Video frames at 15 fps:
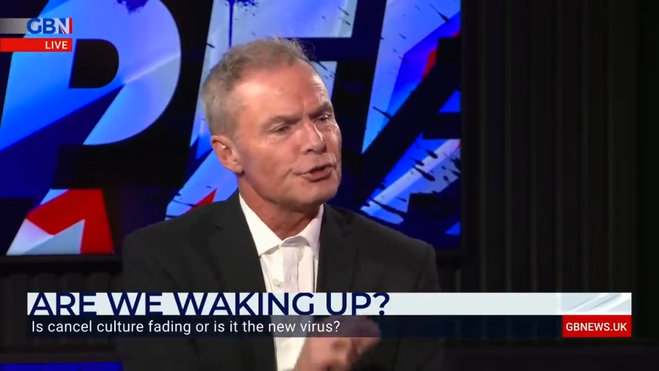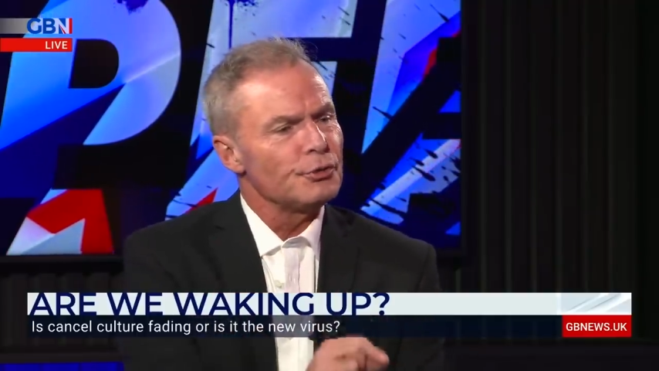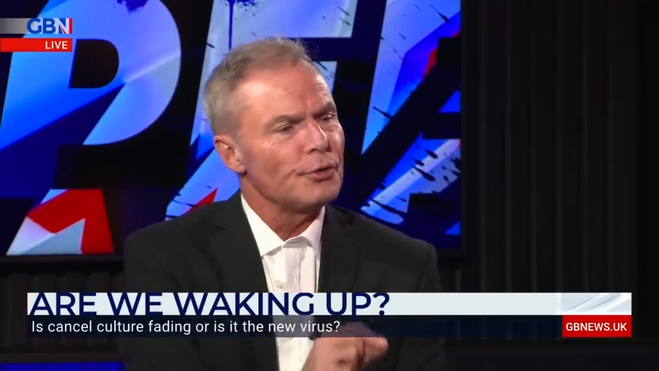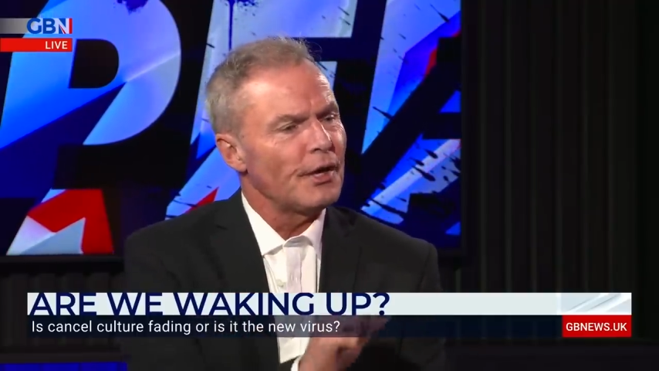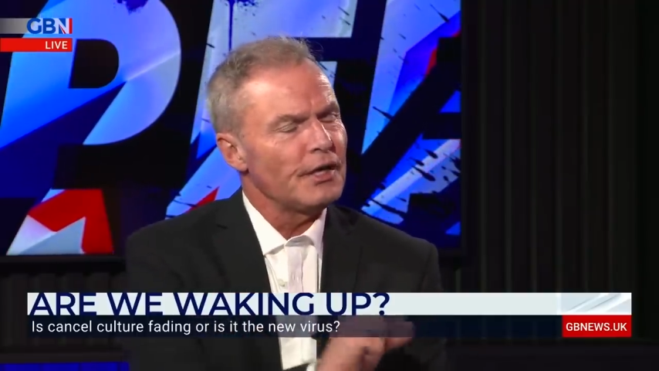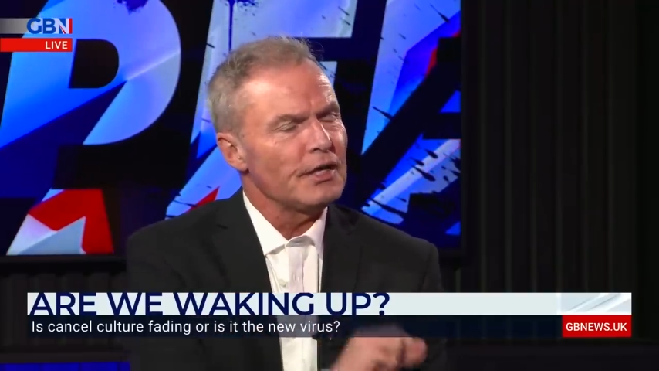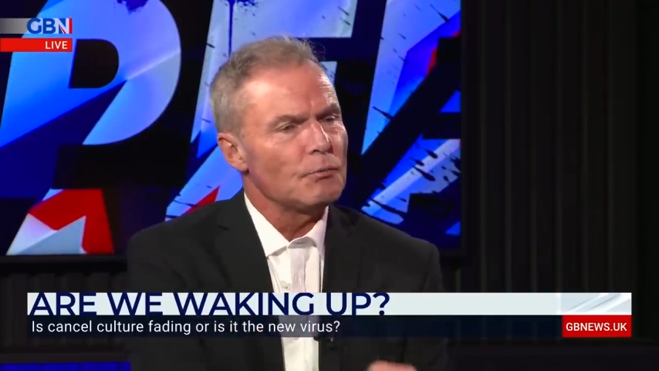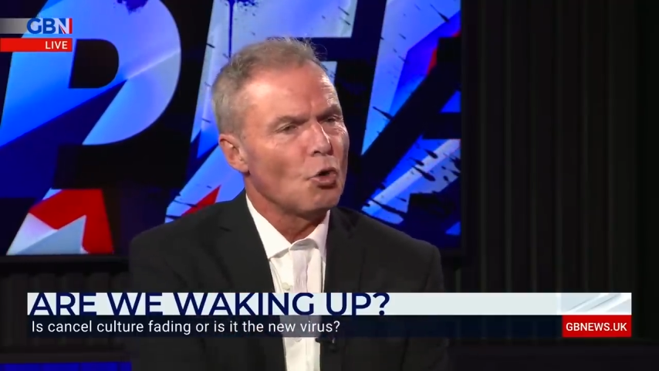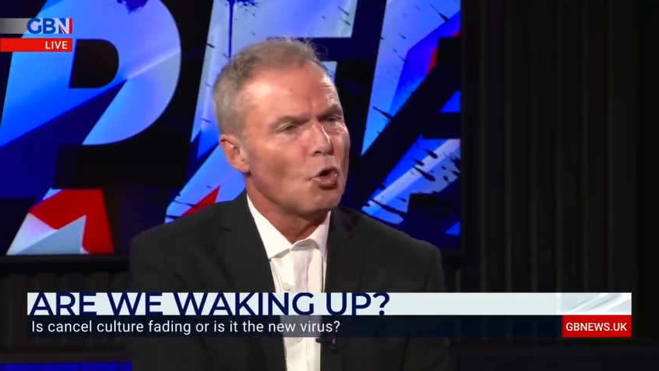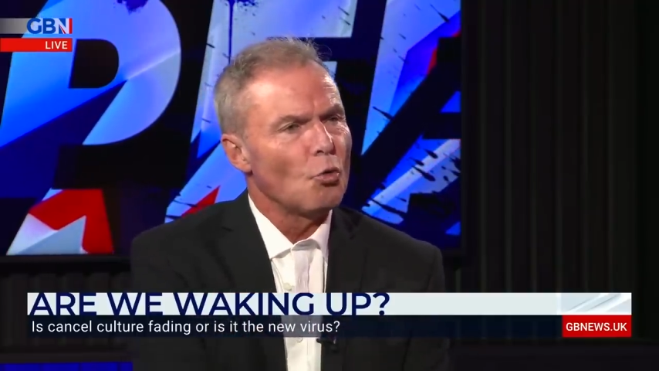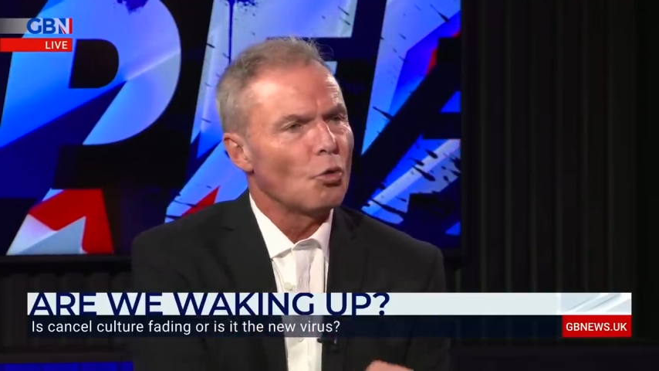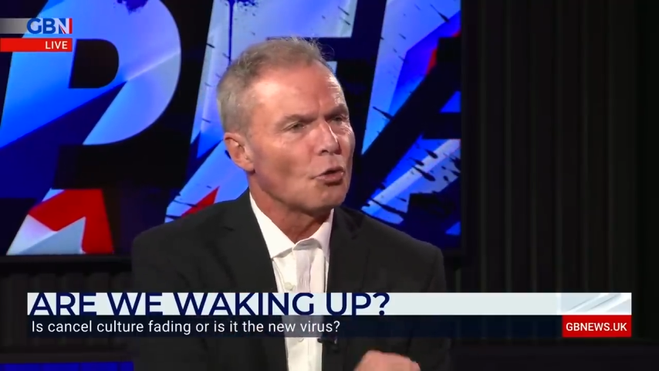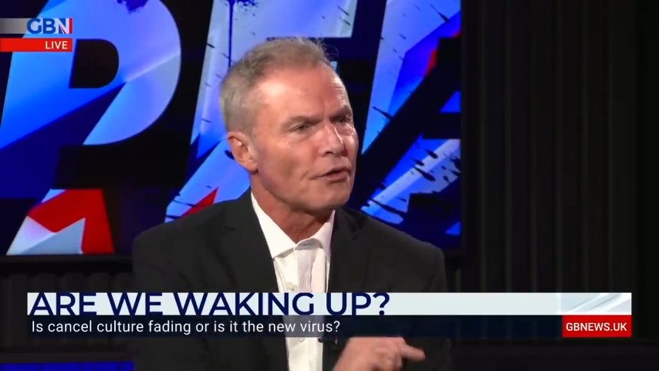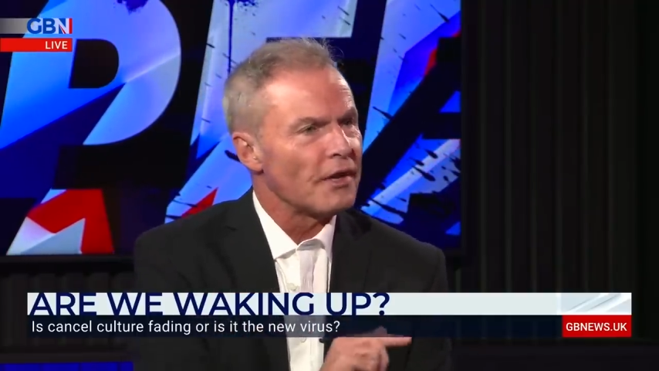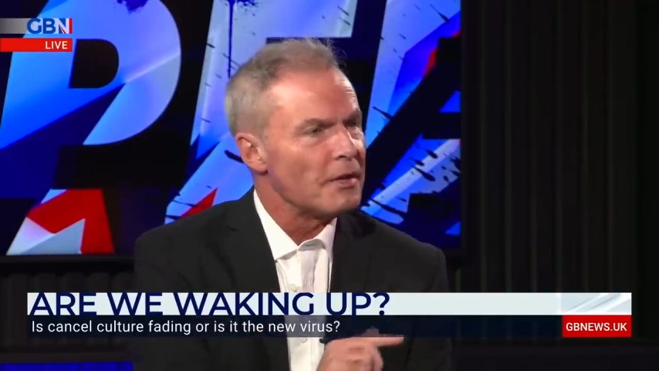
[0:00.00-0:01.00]
do
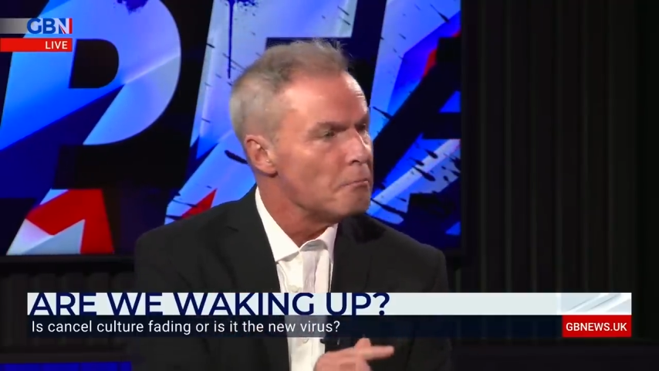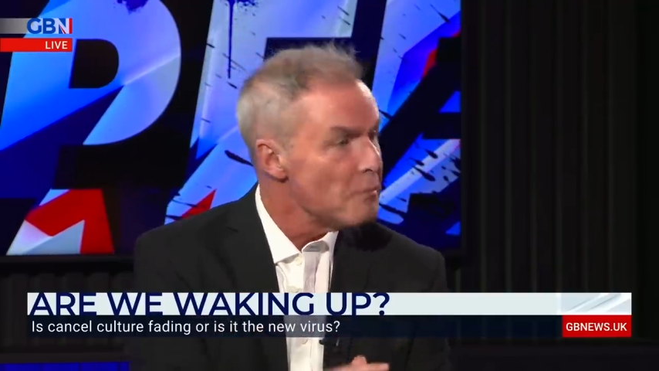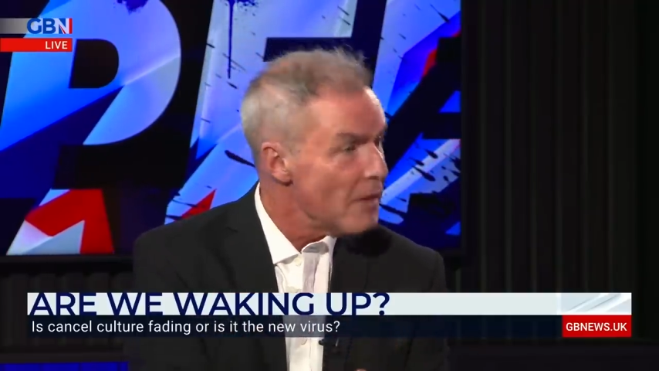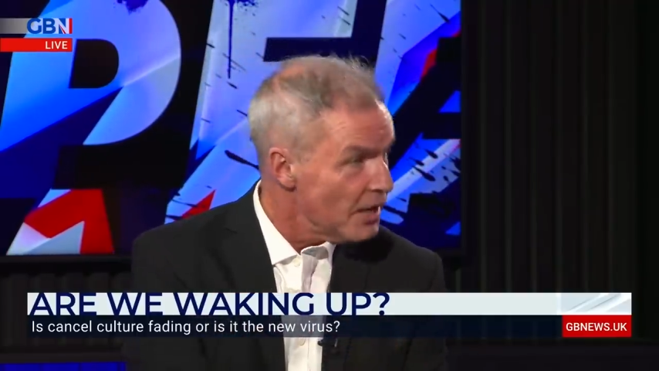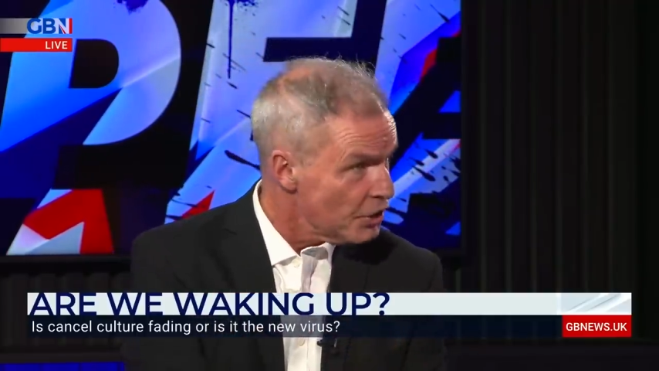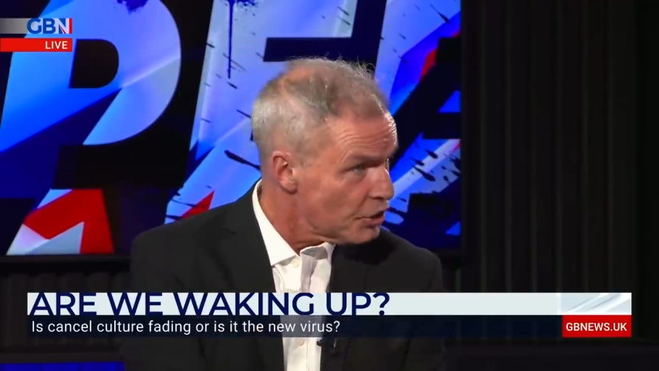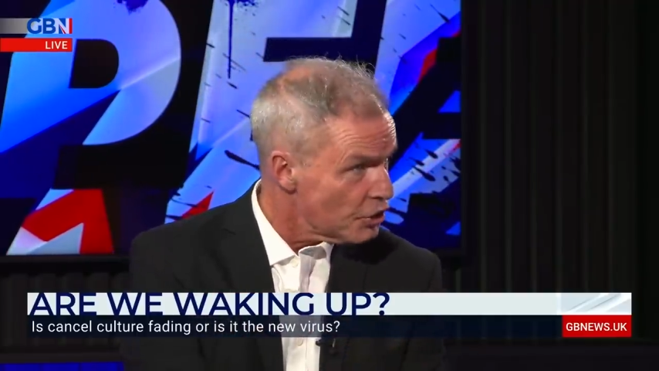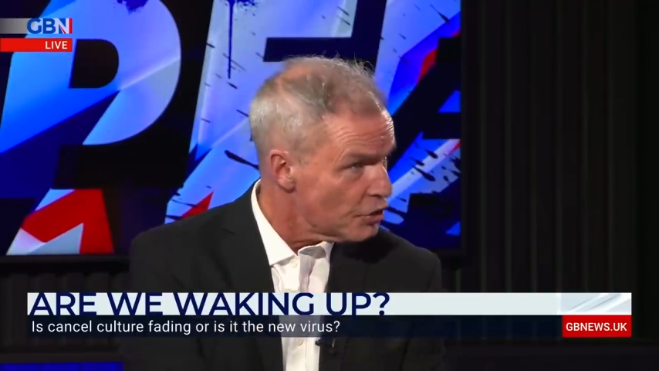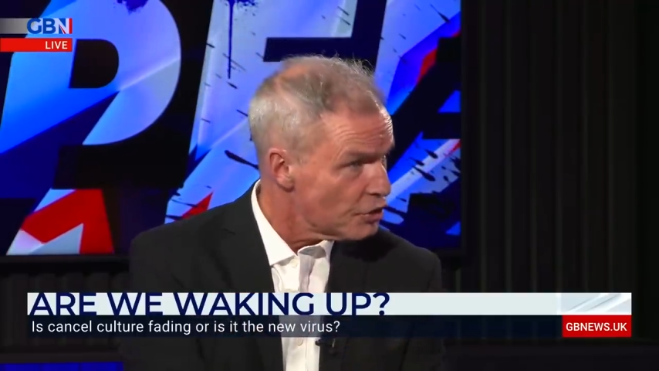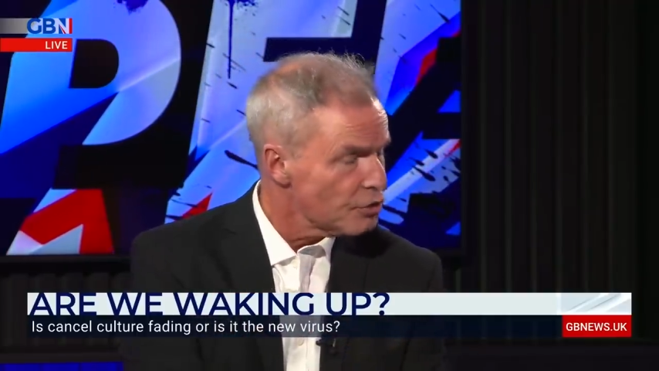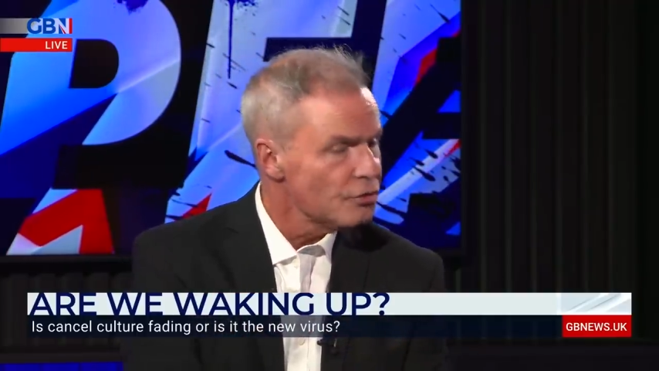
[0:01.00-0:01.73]
anymore what they're meant to